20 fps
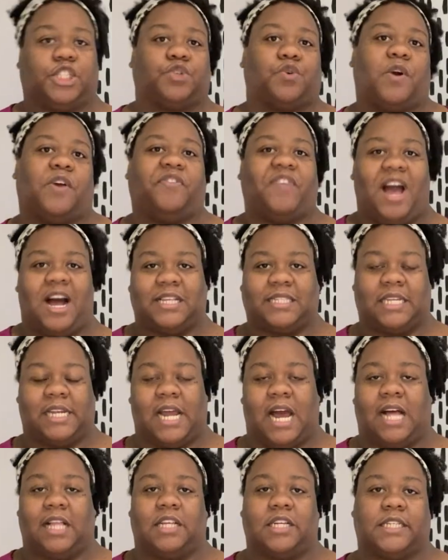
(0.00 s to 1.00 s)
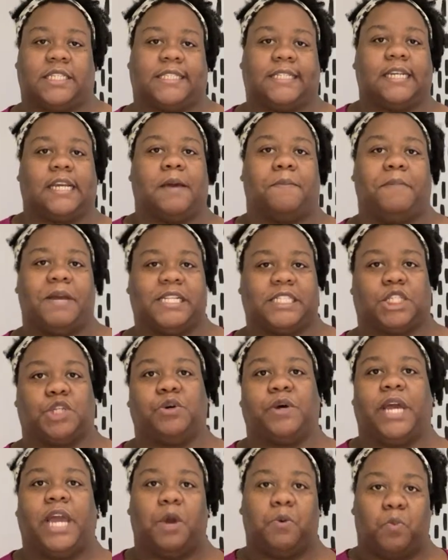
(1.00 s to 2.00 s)
or $1,000 to commit
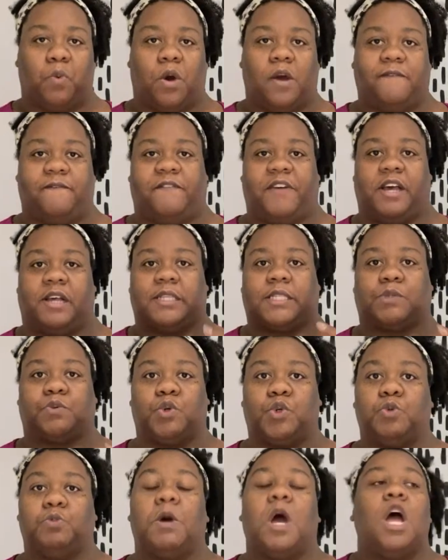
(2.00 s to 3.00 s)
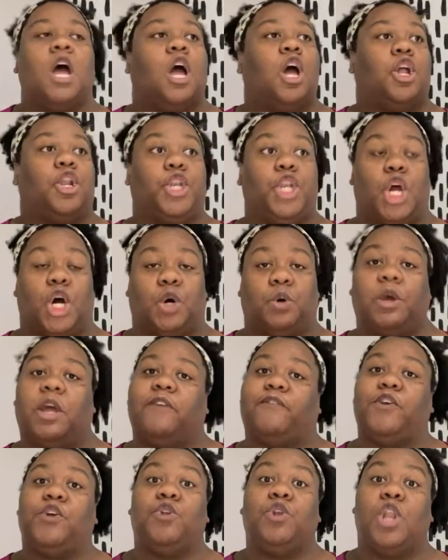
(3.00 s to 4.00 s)
to it in one fell swoop. No,
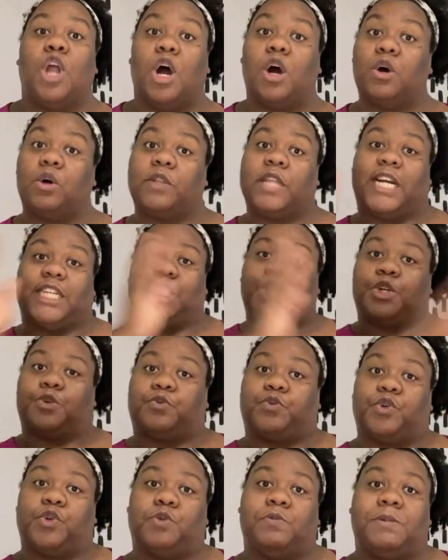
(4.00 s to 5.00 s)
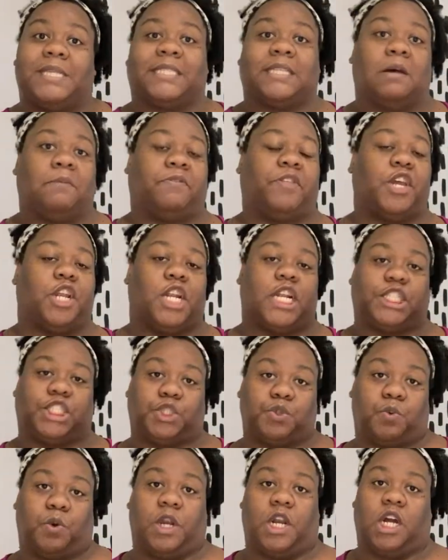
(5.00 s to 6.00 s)
if you know that your room is something that
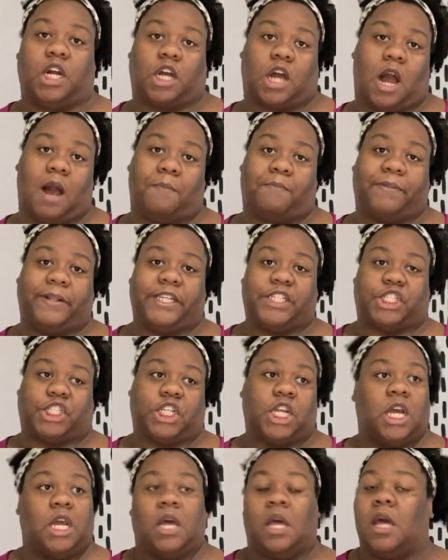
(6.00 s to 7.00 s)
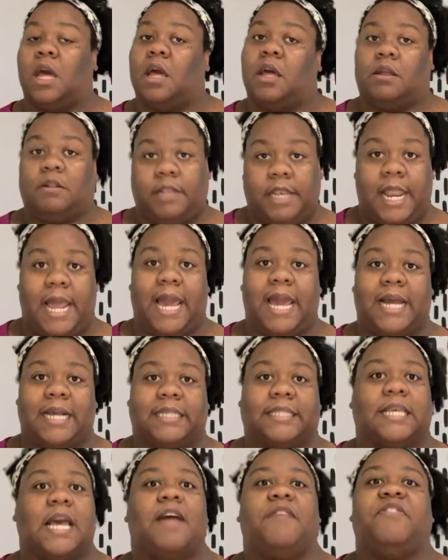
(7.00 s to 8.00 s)
you want to accomplish
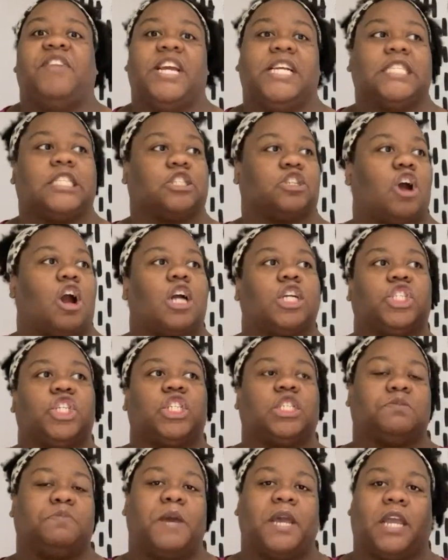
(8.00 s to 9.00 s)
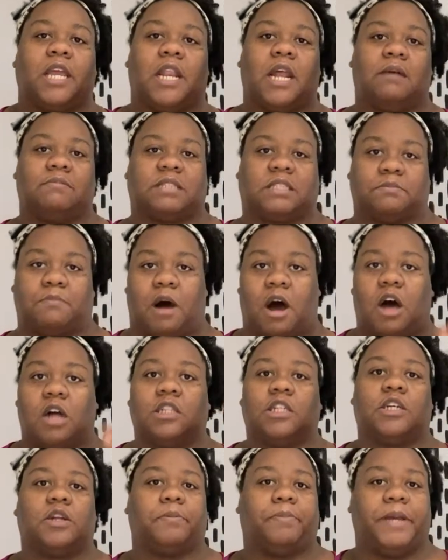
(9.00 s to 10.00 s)
next, then start just picking up
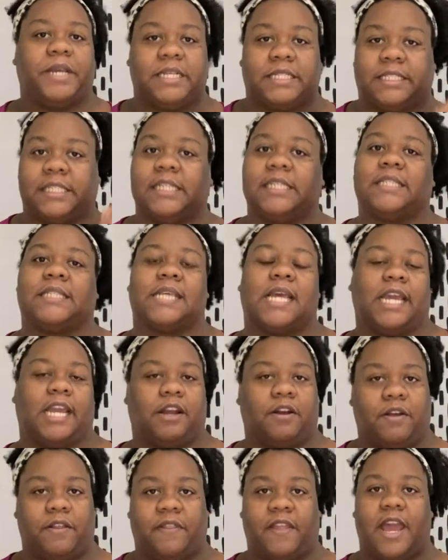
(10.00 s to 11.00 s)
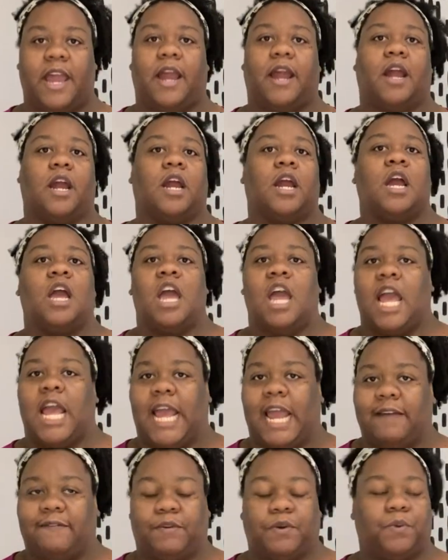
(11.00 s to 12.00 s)
small little pieces here and there,
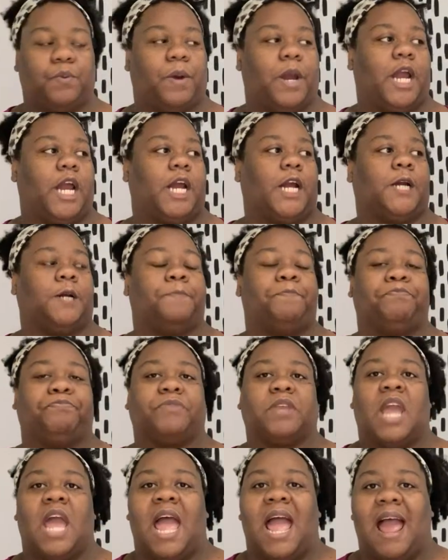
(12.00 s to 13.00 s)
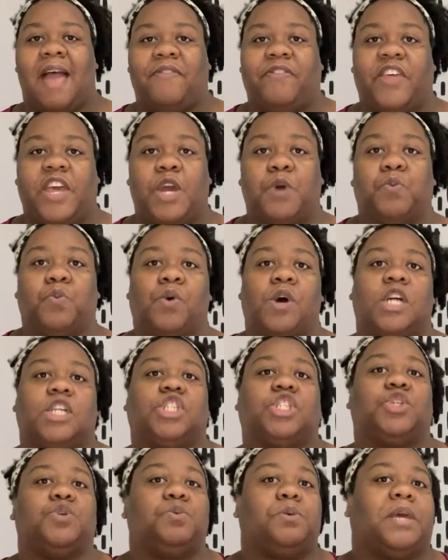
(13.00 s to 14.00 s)
everywhere. And then
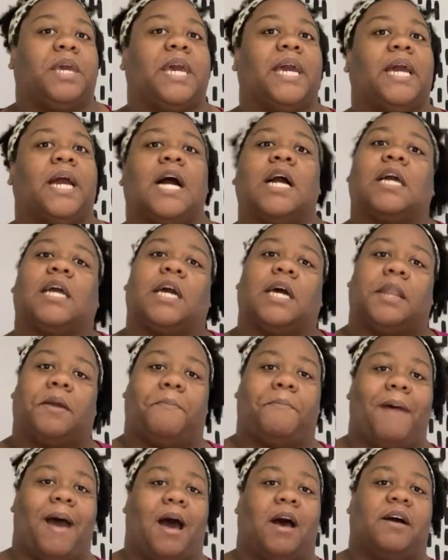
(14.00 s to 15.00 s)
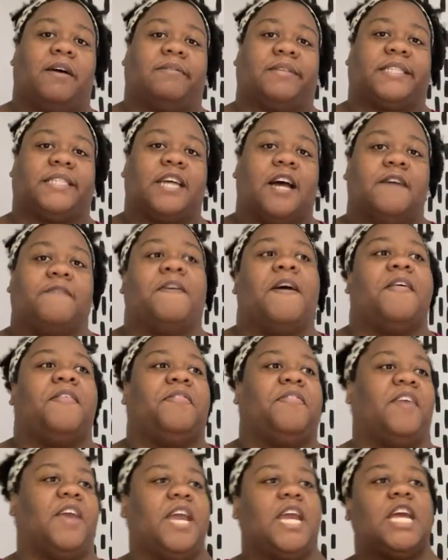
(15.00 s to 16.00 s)
once you get a good amount of stuff,
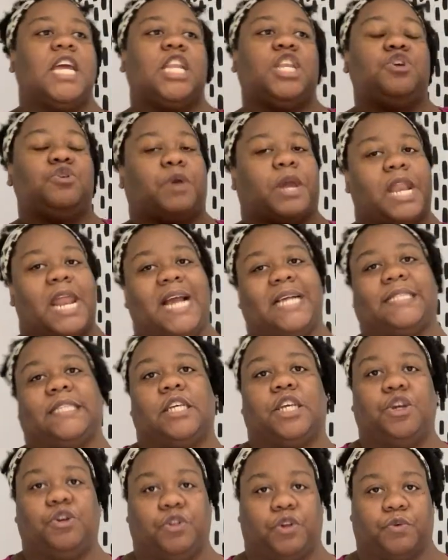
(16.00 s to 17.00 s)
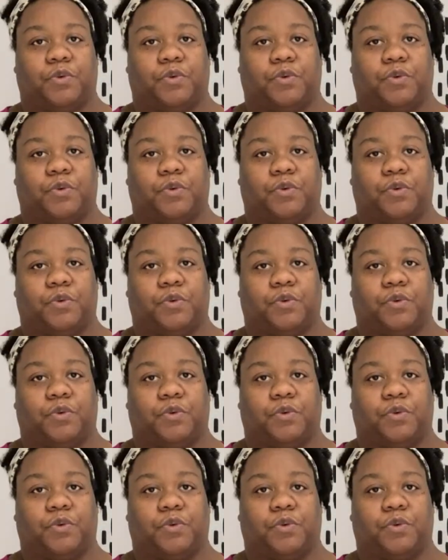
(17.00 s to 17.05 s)
then you can execute